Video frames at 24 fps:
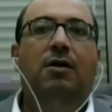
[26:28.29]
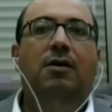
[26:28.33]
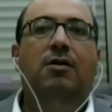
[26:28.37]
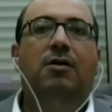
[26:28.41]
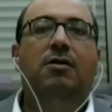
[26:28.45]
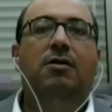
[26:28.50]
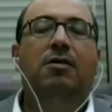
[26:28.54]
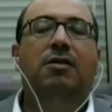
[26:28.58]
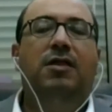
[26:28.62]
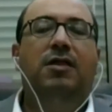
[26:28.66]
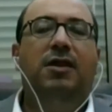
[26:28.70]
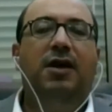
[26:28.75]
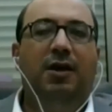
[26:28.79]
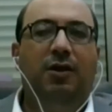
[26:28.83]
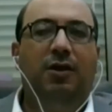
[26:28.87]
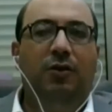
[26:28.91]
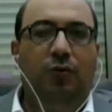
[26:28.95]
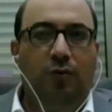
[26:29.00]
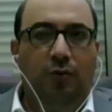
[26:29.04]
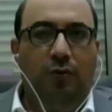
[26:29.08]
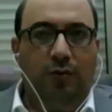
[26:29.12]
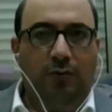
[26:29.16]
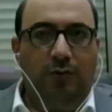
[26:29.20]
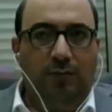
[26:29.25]
They
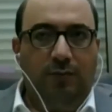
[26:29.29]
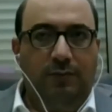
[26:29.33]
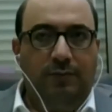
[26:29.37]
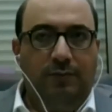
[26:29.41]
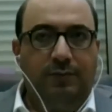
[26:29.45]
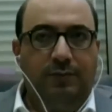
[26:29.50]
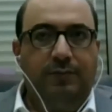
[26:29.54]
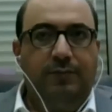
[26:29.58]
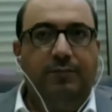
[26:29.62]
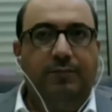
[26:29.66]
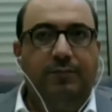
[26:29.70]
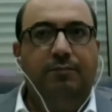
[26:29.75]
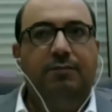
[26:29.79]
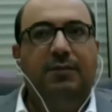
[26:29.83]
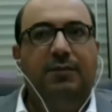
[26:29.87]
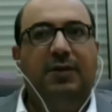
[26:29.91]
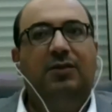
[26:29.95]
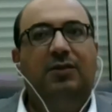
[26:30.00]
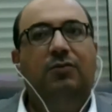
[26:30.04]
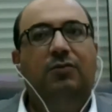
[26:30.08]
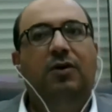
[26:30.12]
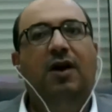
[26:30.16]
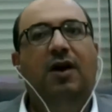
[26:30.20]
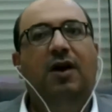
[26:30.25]
do,
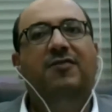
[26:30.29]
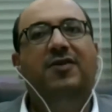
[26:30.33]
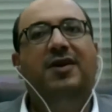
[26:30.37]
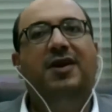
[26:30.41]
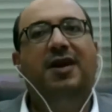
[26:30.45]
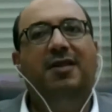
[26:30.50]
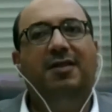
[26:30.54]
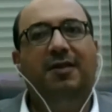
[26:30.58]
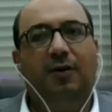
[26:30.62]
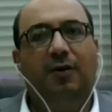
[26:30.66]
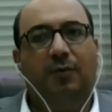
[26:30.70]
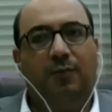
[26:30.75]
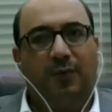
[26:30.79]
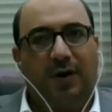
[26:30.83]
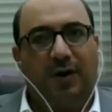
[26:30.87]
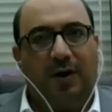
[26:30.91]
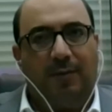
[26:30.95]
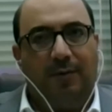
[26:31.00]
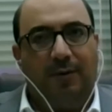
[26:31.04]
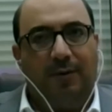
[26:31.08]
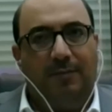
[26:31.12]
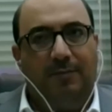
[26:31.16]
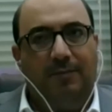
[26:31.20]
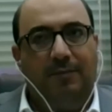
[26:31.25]
but you have another
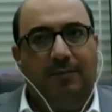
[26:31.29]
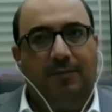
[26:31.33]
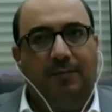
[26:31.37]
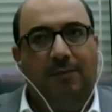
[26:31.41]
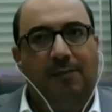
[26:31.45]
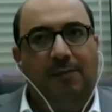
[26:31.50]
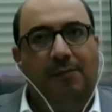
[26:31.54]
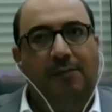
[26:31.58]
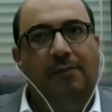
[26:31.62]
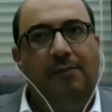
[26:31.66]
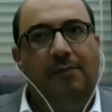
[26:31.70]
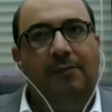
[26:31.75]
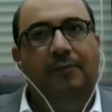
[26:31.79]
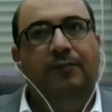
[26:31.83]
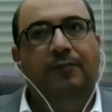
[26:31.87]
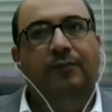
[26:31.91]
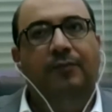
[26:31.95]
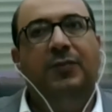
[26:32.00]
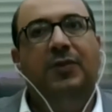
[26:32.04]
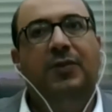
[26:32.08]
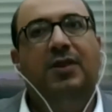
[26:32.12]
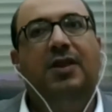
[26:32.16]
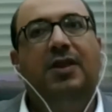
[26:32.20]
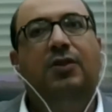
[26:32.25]
problem,
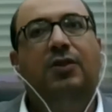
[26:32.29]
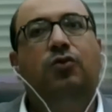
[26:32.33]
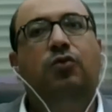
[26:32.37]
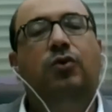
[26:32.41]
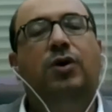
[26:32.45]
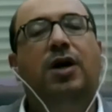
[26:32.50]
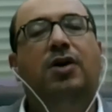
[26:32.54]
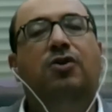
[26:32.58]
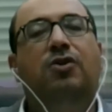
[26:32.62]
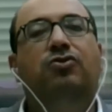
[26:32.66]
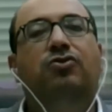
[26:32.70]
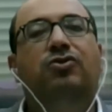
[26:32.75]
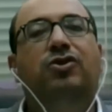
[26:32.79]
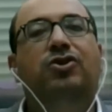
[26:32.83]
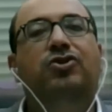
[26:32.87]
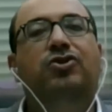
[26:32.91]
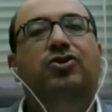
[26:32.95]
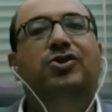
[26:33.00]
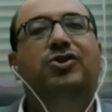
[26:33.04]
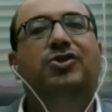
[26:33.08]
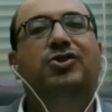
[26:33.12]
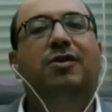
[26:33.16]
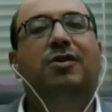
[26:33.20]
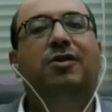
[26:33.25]
that you cannot
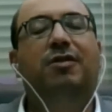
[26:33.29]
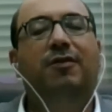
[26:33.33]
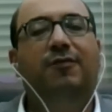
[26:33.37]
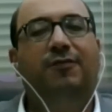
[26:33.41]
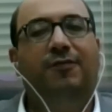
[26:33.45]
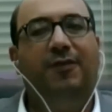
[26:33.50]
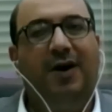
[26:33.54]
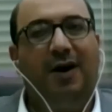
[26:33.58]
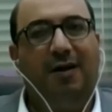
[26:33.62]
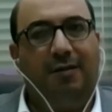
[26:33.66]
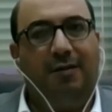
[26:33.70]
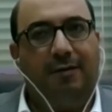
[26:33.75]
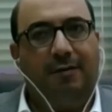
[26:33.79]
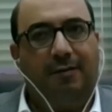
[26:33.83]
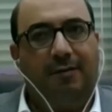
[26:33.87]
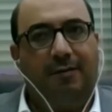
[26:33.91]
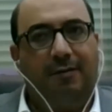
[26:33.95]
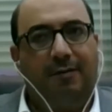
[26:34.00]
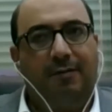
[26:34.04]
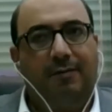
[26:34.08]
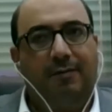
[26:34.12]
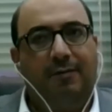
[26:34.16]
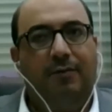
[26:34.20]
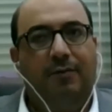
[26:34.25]
register the father
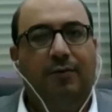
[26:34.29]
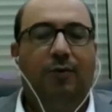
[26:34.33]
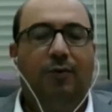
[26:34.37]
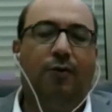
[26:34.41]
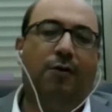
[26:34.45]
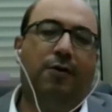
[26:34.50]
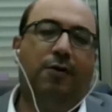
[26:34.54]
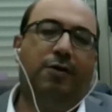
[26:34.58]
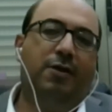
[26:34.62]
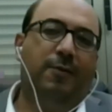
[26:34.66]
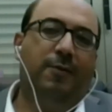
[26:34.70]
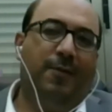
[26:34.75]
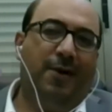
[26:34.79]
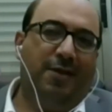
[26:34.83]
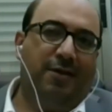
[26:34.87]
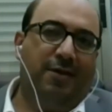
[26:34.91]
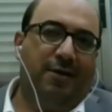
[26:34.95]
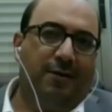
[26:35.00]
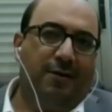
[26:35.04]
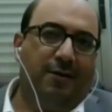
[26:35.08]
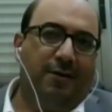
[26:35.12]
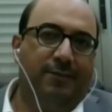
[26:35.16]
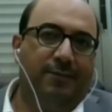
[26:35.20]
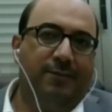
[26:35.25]
or the mother.
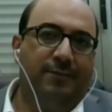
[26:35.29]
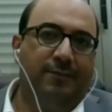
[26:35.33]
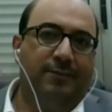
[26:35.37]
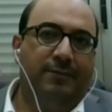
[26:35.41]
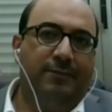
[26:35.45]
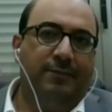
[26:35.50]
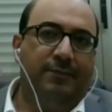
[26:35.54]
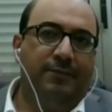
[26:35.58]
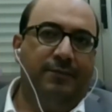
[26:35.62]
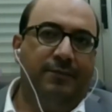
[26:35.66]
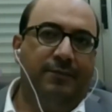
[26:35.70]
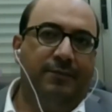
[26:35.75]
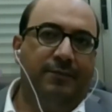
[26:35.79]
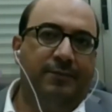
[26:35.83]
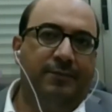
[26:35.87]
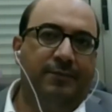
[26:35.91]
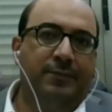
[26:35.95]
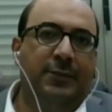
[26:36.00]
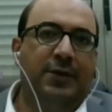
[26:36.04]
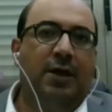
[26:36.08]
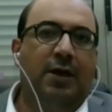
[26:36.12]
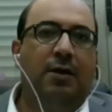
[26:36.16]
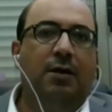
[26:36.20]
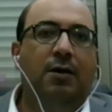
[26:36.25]

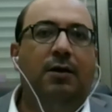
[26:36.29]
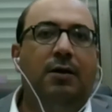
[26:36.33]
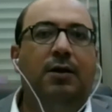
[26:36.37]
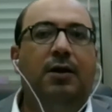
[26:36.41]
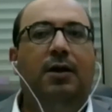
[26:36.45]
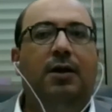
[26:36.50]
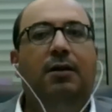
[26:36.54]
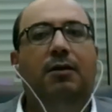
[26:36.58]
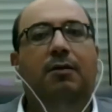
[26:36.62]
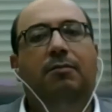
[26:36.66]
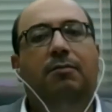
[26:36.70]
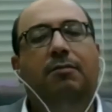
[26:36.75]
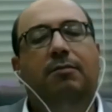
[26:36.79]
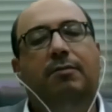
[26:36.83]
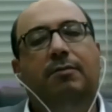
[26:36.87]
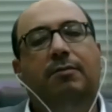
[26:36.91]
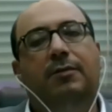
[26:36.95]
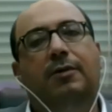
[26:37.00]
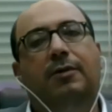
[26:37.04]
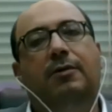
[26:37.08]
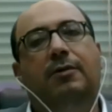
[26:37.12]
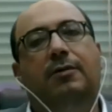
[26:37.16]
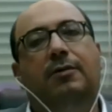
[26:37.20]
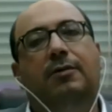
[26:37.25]
Yani,
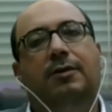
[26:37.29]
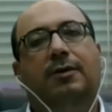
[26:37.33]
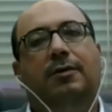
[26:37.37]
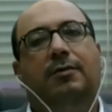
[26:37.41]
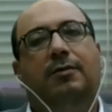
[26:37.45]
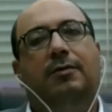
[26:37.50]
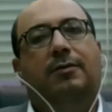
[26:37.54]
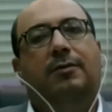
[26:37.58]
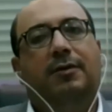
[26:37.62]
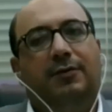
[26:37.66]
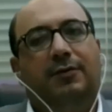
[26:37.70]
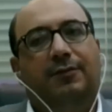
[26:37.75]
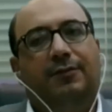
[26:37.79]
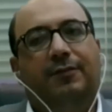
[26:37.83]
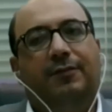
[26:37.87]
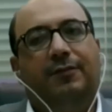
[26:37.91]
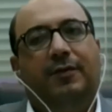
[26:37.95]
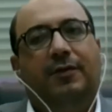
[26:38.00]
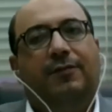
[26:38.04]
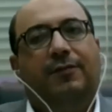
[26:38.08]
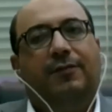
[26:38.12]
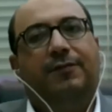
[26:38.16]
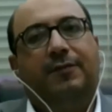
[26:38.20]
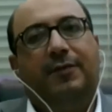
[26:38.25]
okay,
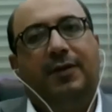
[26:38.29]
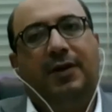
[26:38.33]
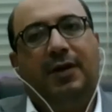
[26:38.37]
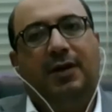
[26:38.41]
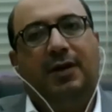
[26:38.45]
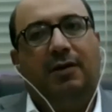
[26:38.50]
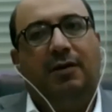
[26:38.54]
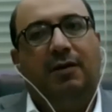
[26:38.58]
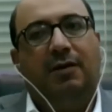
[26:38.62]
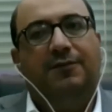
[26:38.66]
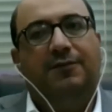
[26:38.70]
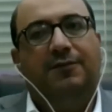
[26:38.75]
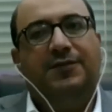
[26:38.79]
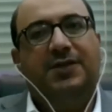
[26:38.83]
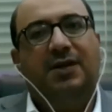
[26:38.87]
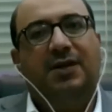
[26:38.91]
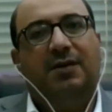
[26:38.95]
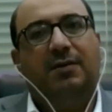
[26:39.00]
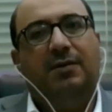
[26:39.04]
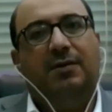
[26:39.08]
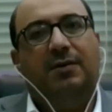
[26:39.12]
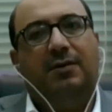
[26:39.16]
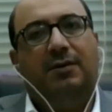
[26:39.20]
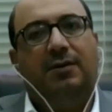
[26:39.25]

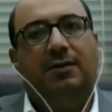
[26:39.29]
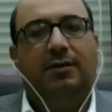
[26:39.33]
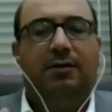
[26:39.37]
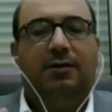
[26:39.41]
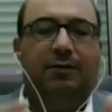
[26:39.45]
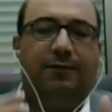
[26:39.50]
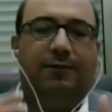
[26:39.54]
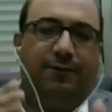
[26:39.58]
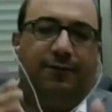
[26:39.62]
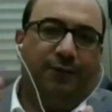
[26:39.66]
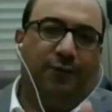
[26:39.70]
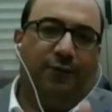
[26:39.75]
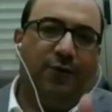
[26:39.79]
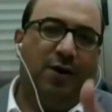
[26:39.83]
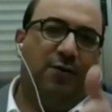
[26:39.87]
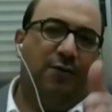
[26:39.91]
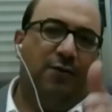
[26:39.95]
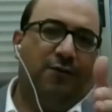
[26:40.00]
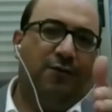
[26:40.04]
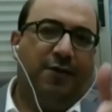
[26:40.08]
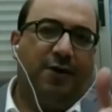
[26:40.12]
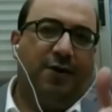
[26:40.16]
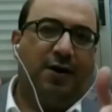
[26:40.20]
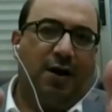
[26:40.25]
if one
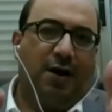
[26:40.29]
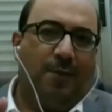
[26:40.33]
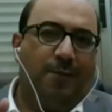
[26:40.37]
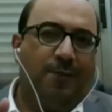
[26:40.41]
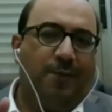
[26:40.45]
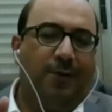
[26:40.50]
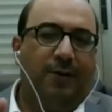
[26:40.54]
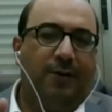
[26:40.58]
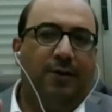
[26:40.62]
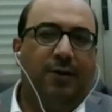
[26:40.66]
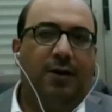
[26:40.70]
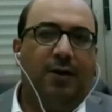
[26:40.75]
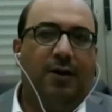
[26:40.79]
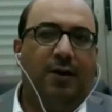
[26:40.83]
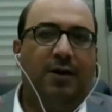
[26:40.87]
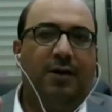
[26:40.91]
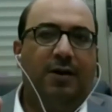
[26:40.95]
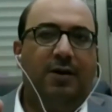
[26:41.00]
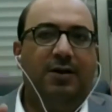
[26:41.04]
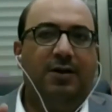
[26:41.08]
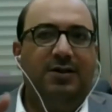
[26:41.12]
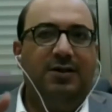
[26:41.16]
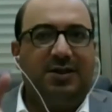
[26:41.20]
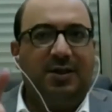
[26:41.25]
of the couple
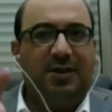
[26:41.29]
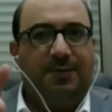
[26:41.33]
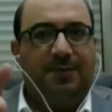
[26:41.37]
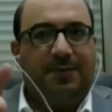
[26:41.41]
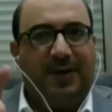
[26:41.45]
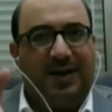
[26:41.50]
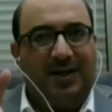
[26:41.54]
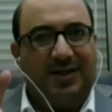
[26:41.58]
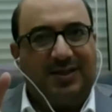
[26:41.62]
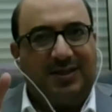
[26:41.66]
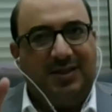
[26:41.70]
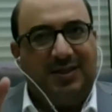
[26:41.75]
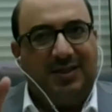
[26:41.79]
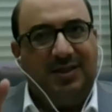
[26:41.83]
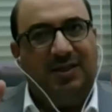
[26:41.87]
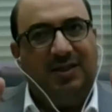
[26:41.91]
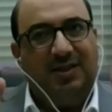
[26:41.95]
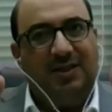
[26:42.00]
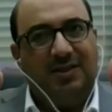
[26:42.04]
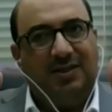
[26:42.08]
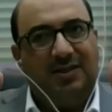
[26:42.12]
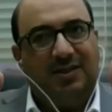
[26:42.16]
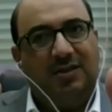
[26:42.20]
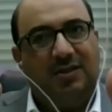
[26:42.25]
is a
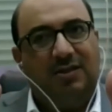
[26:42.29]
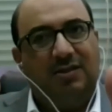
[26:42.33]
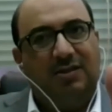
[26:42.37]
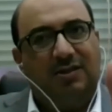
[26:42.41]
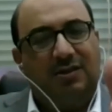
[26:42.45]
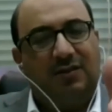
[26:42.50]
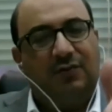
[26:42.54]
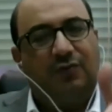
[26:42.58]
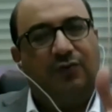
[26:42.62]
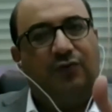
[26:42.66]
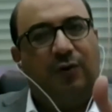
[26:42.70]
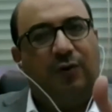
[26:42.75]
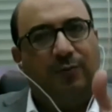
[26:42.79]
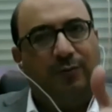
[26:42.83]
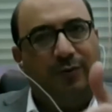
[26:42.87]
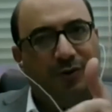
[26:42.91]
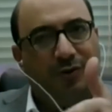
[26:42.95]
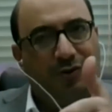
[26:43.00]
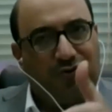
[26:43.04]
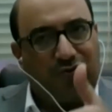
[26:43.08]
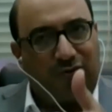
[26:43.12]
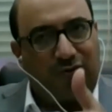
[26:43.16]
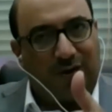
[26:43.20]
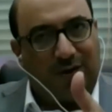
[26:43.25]
Palestinian citizen from
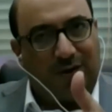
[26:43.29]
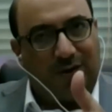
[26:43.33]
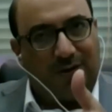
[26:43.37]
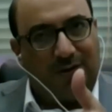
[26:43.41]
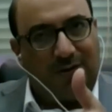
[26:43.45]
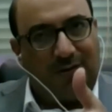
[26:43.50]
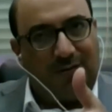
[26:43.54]
Israel,